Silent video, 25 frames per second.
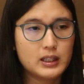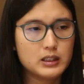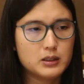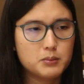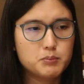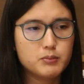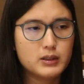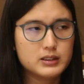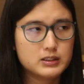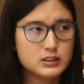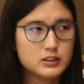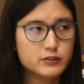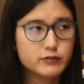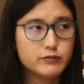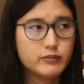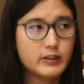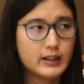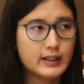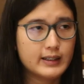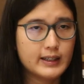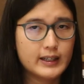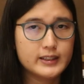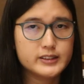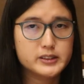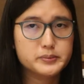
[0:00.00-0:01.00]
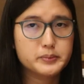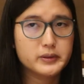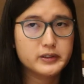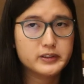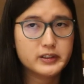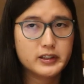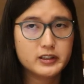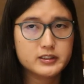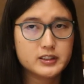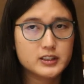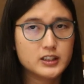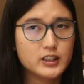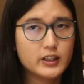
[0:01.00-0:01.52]
and much of why I
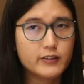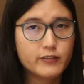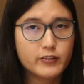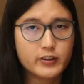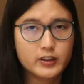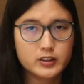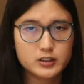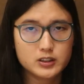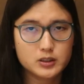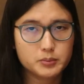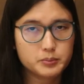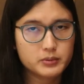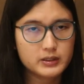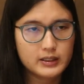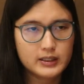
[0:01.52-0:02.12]
spoke out in the first